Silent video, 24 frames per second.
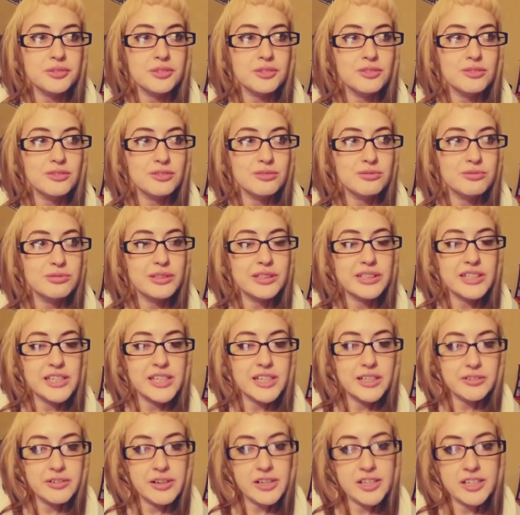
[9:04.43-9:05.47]
we're
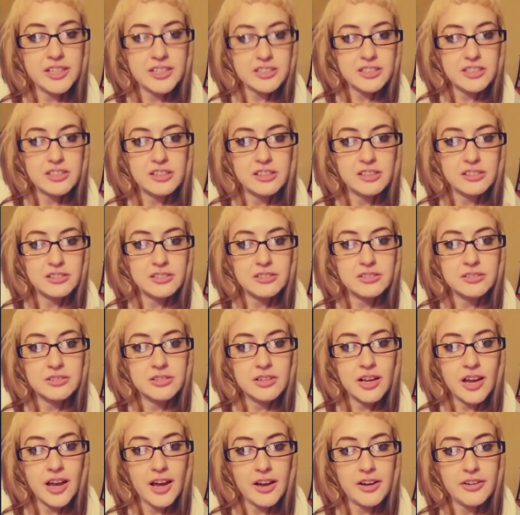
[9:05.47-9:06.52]
getting ready to
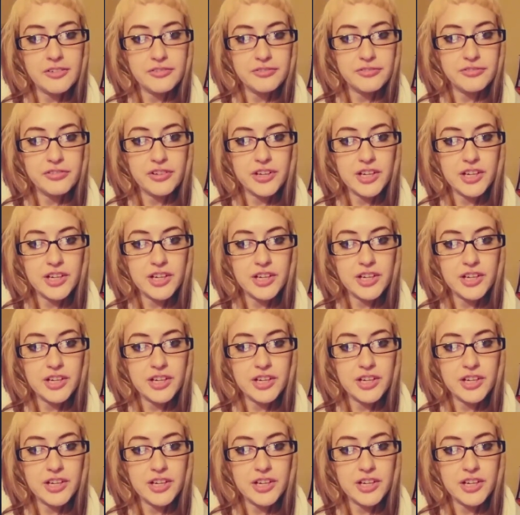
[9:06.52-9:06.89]
have